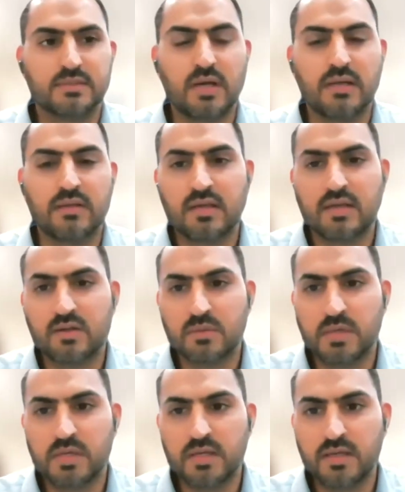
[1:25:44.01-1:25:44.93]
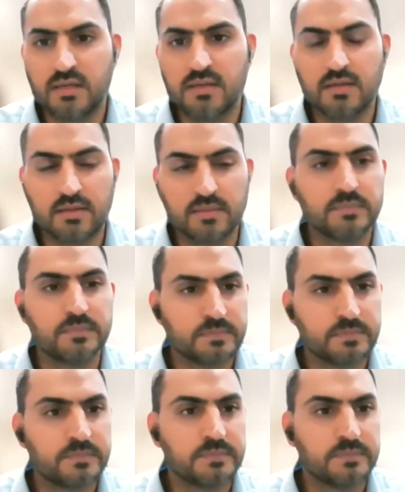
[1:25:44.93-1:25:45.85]
Uh, so one I think one thing be, that you yeah. may
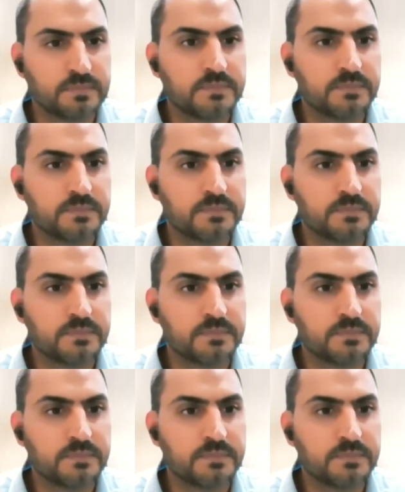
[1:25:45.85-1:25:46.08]
then want to